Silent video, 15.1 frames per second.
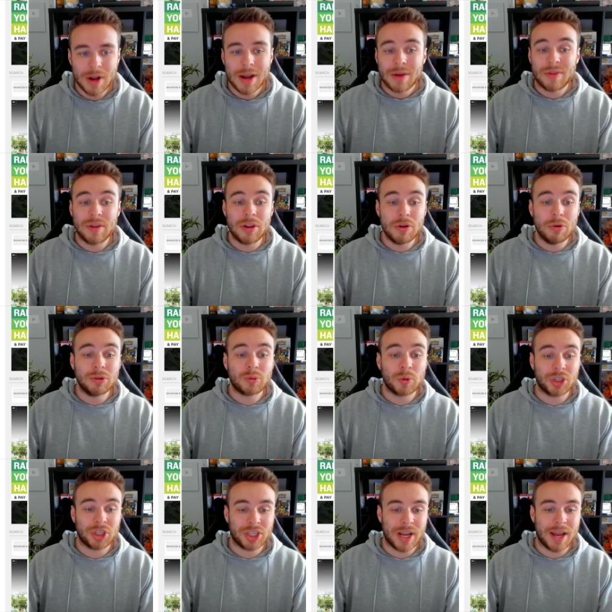The news
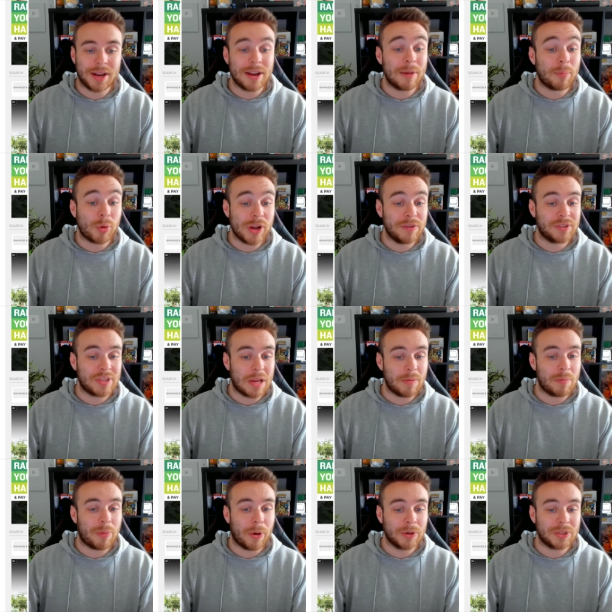was shared in a brief
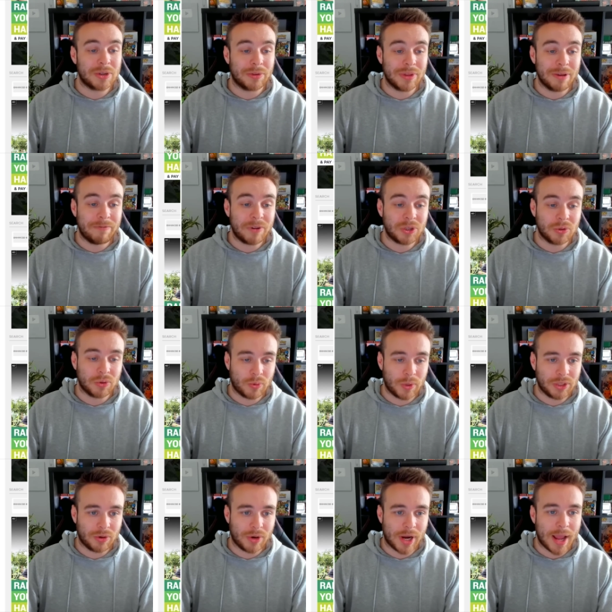statement posted on the official
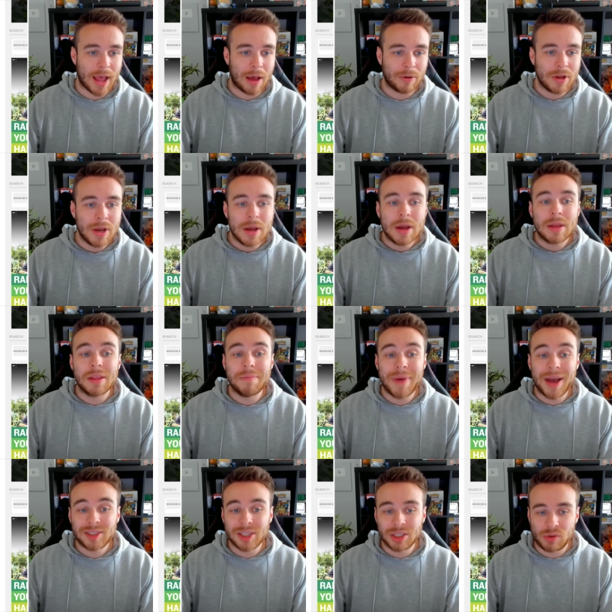Twitter account. The
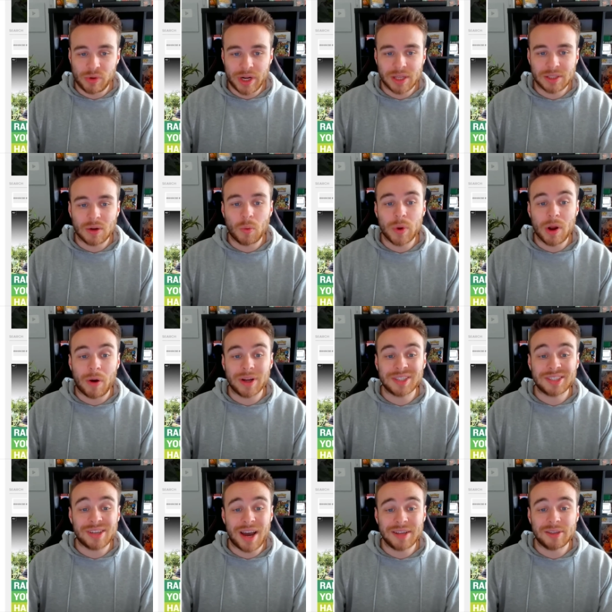message reads, "We are
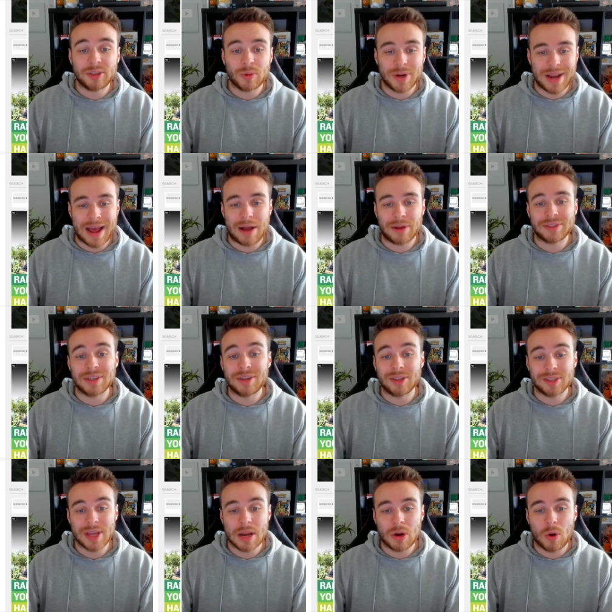excited to announce that
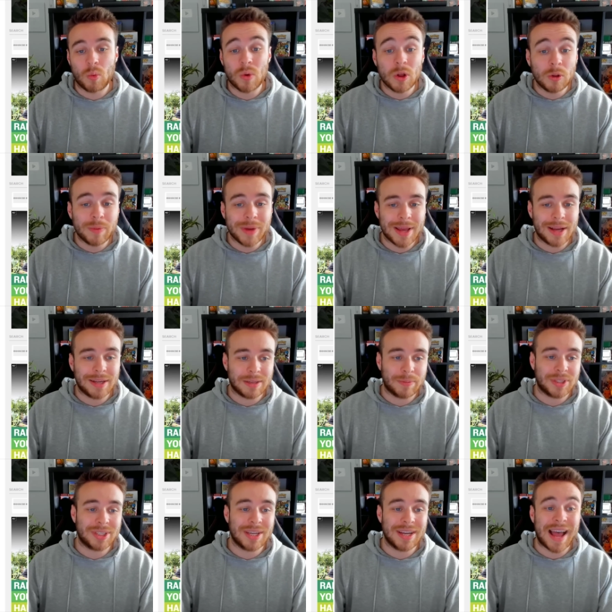Nintendo will be
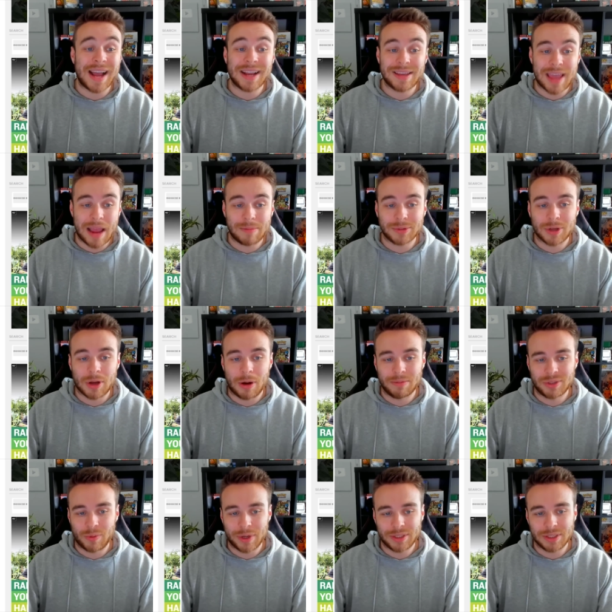exhibiting at
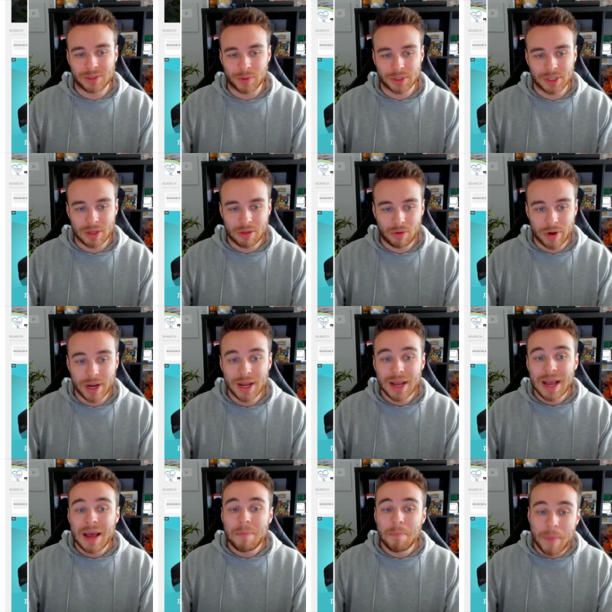Gamescom 2023.
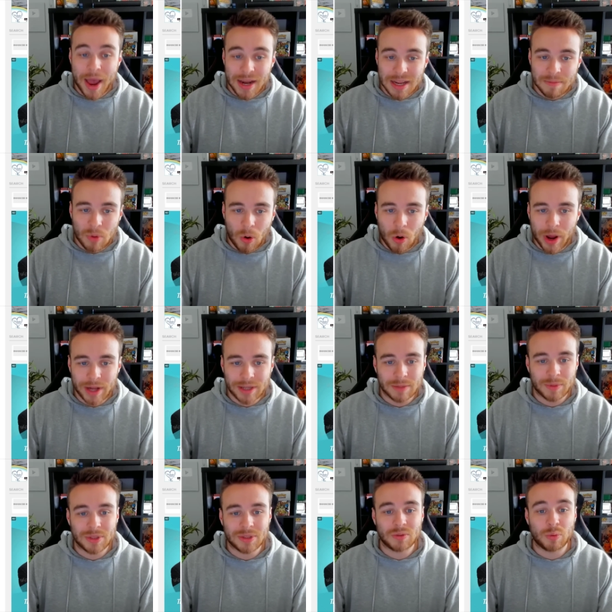Many more
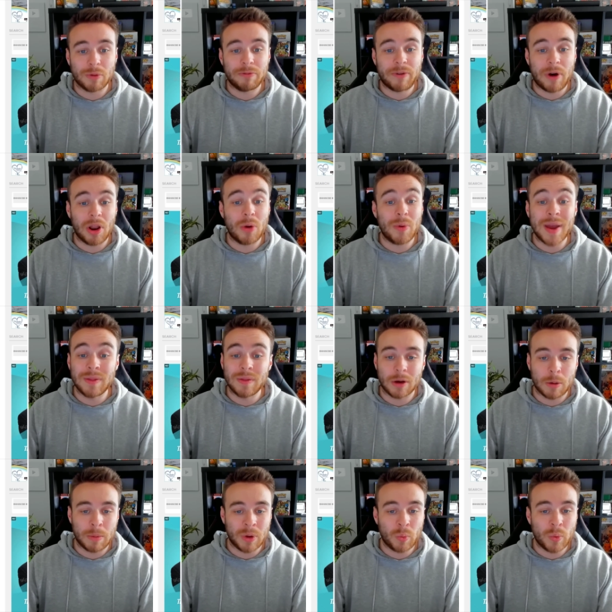exhibitors will follow in the
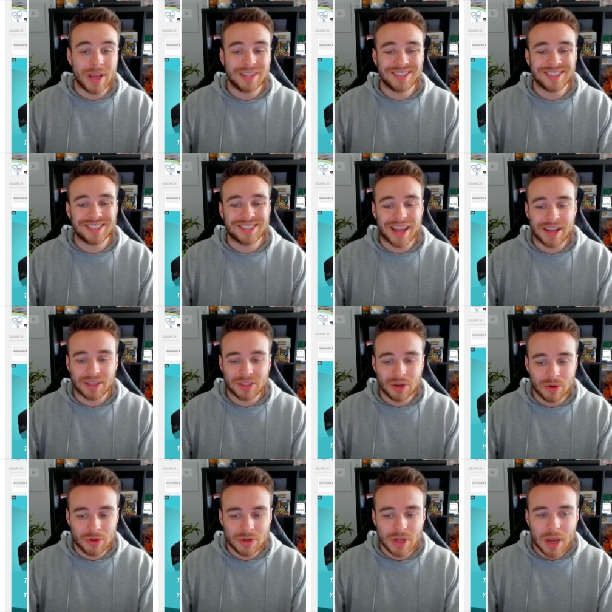coming weeks. Stay tuned."